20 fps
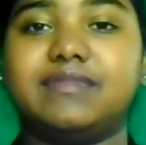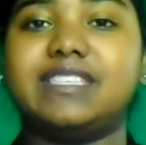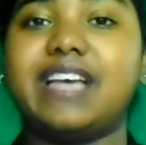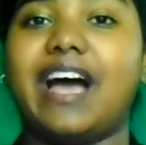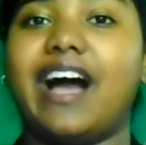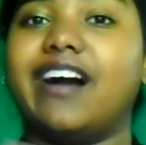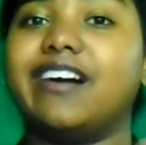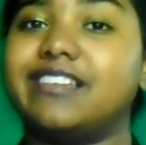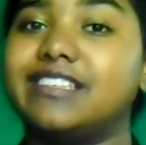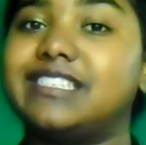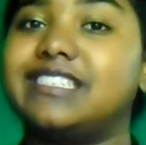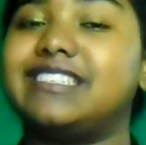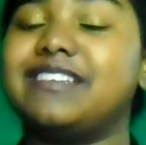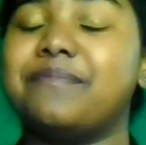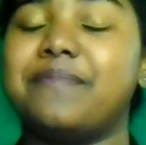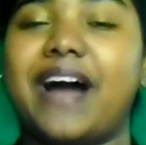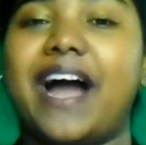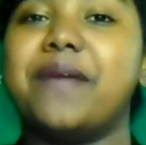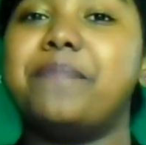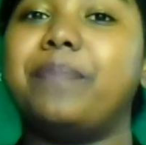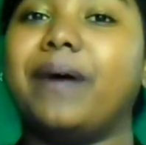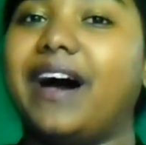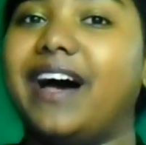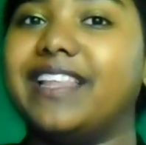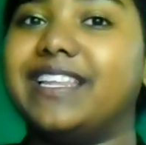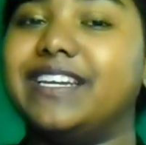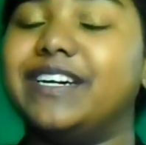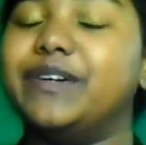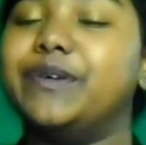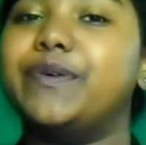thanks to my
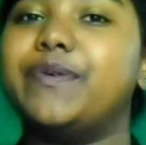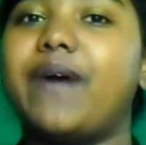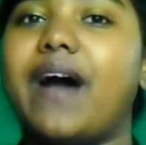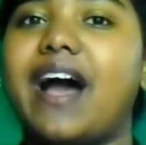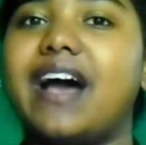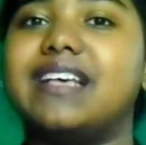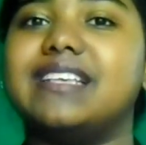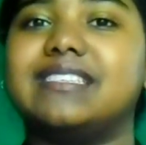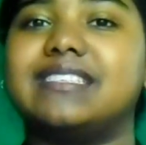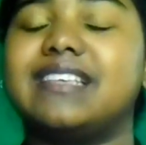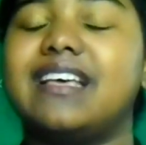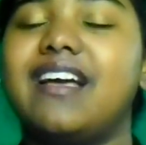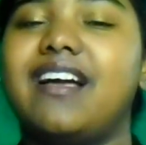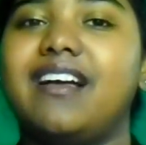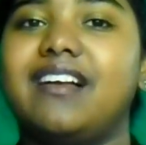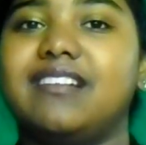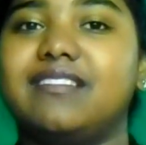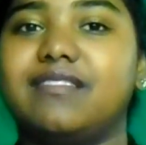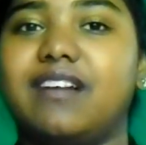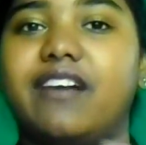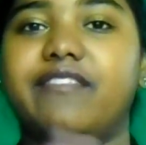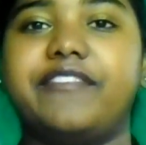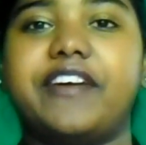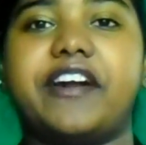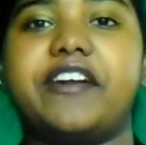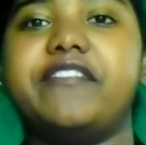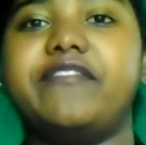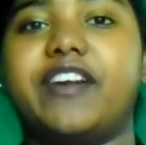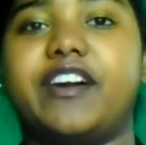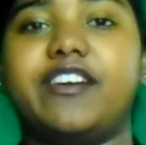partner, who has a
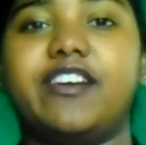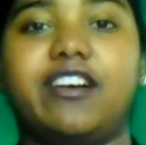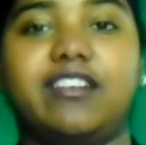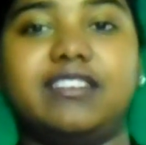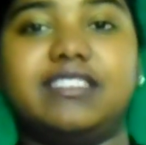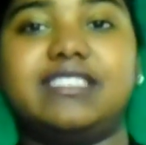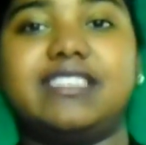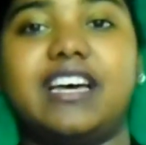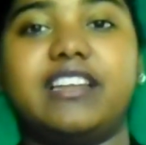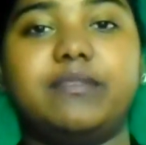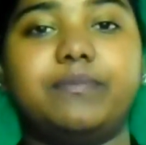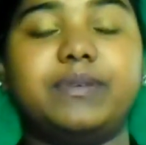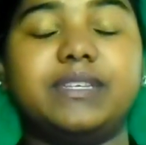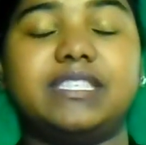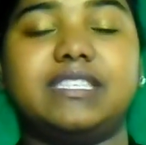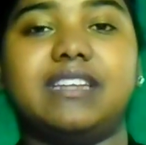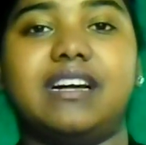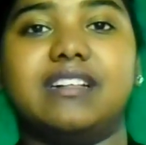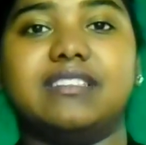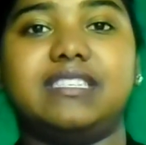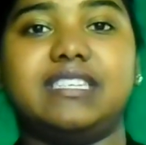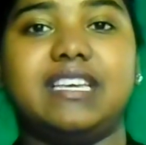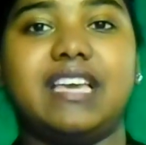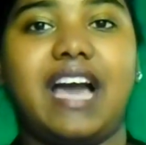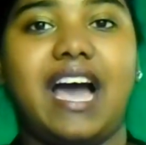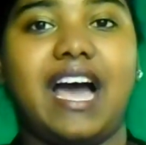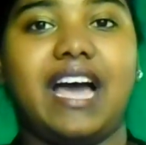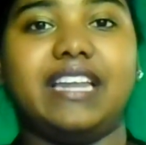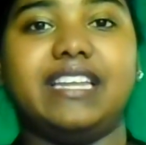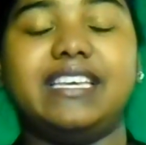very, very understanding personality,
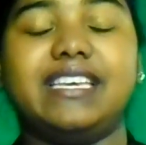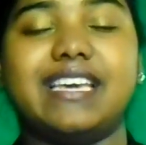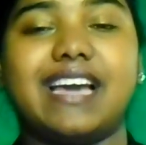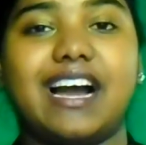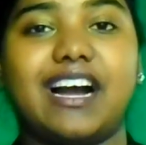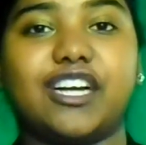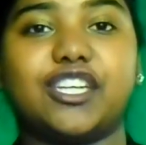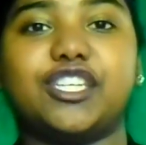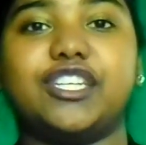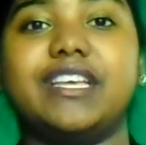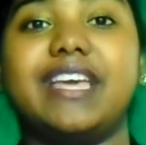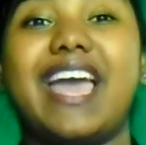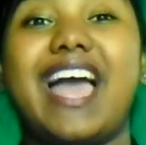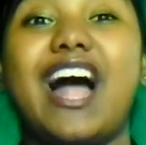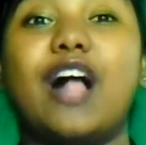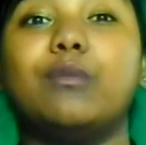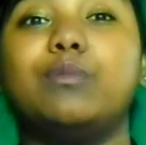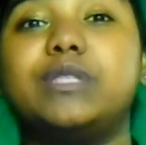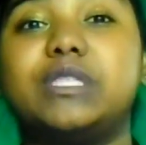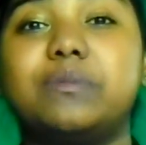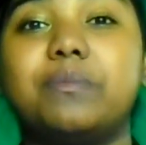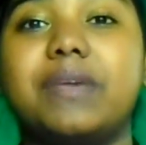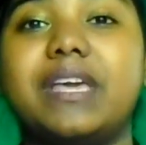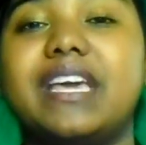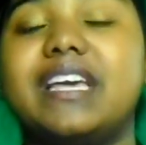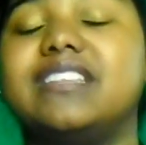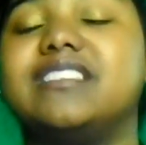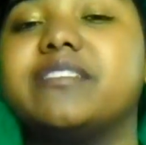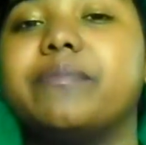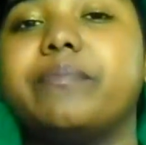and he actually helps
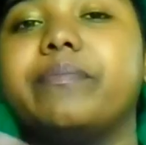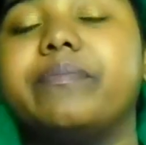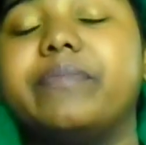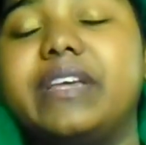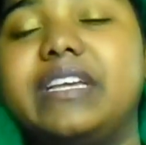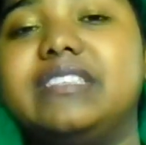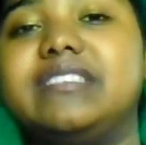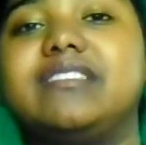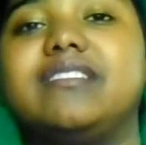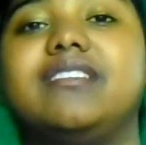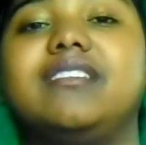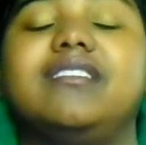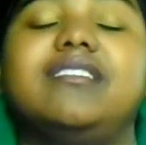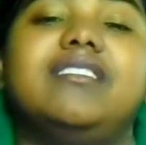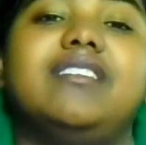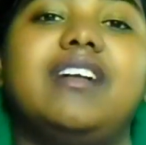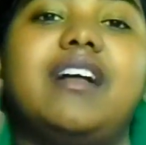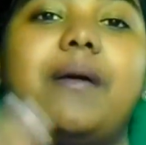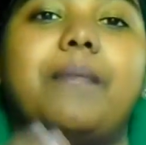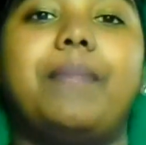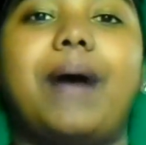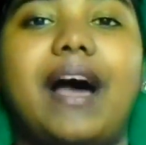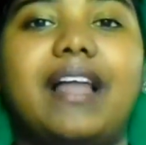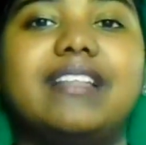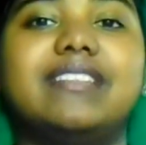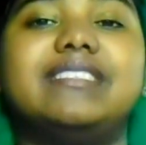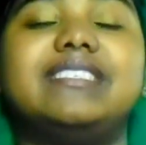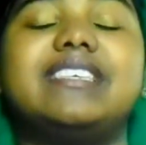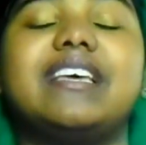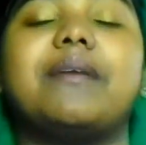me into
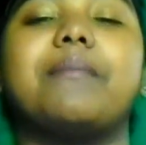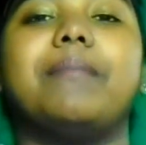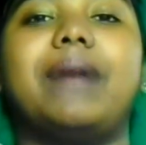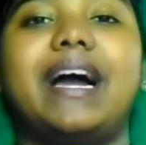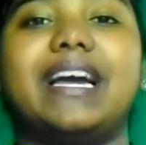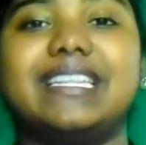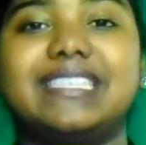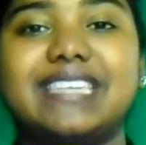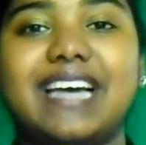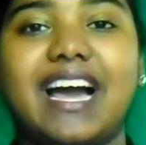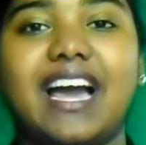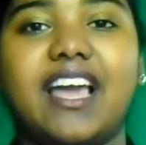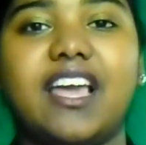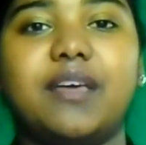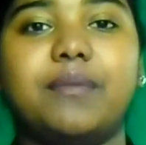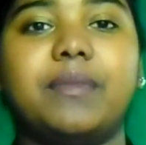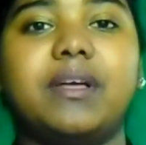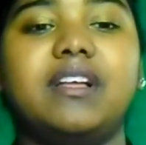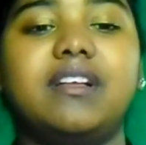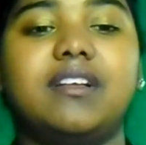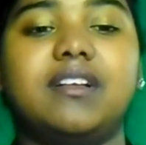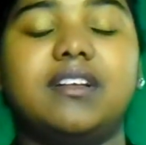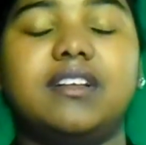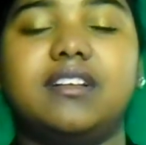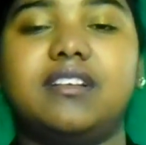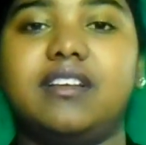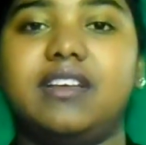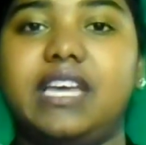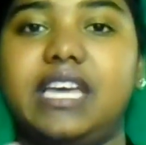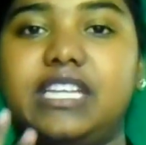balancing my time,
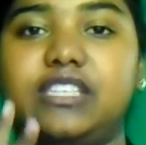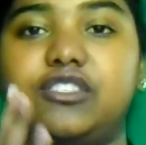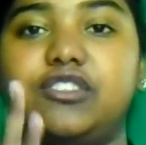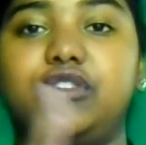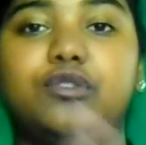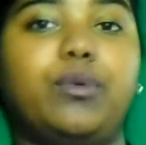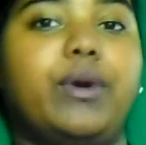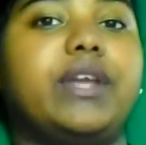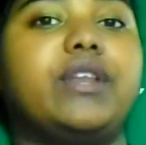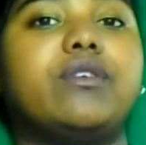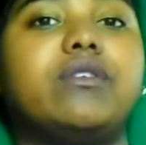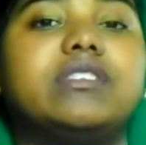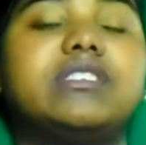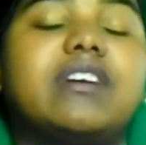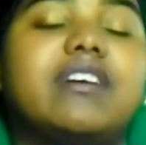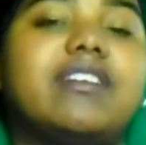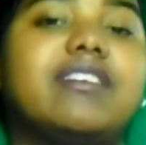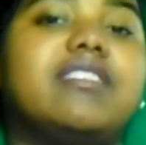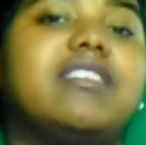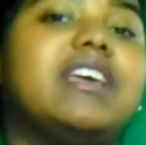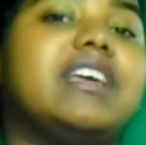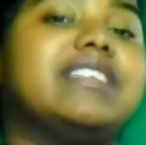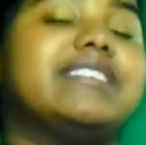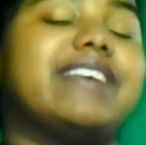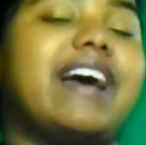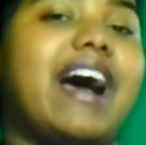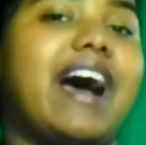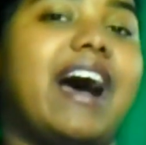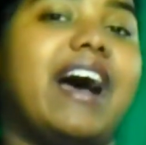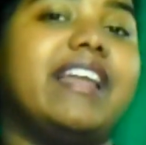into doing those other things
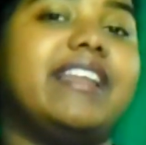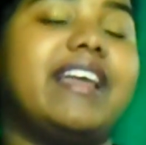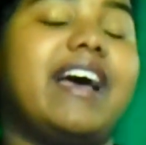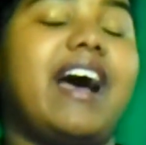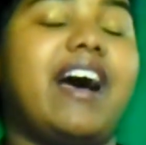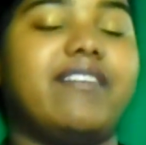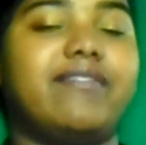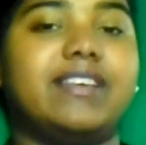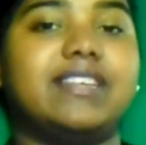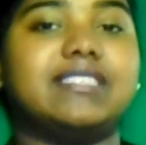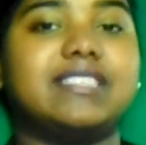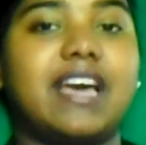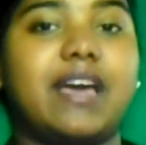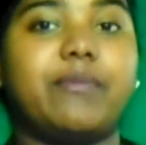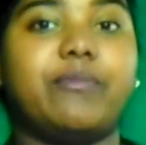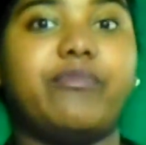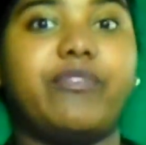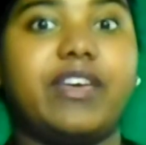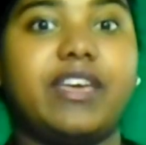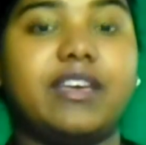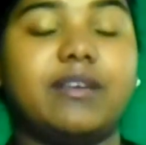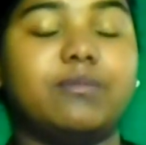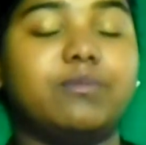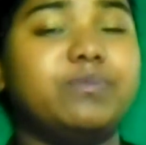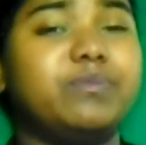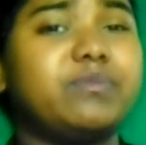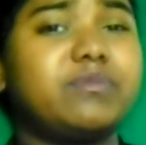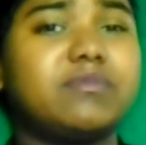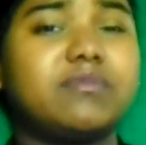and having time for him.